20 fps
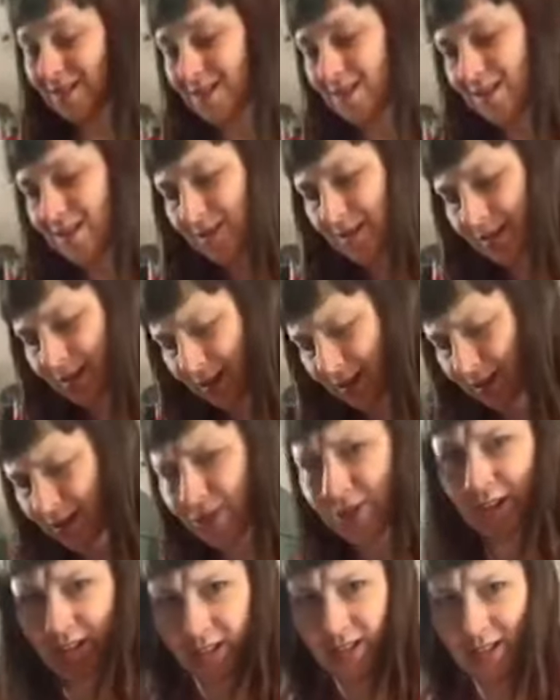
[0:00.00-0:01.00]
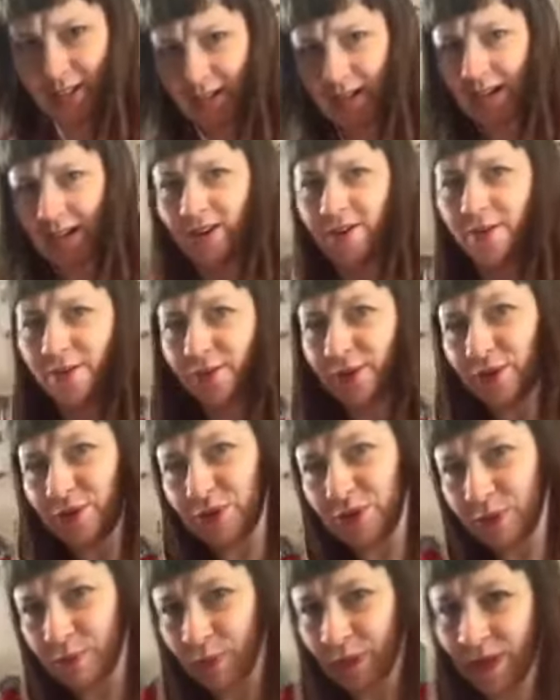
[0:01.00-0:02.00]
still a chance to get
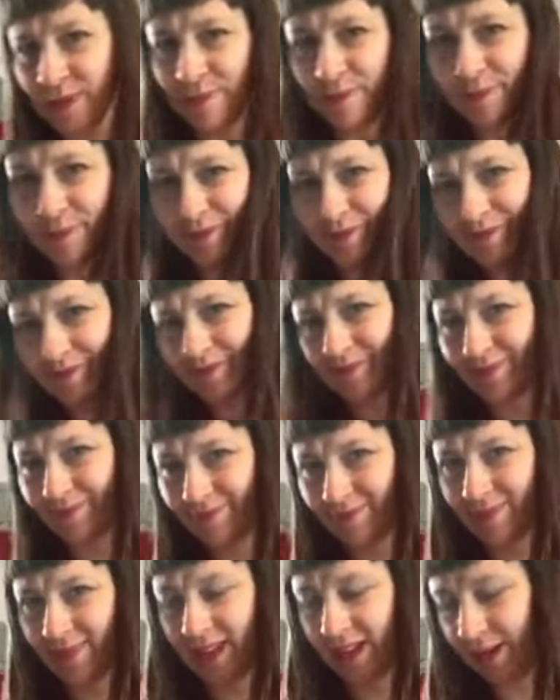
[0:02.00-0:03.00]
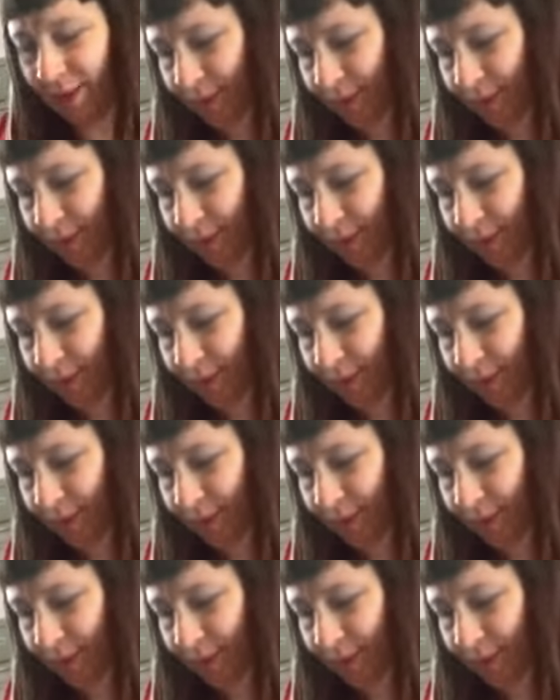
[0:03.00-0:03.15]
confused, but yeah.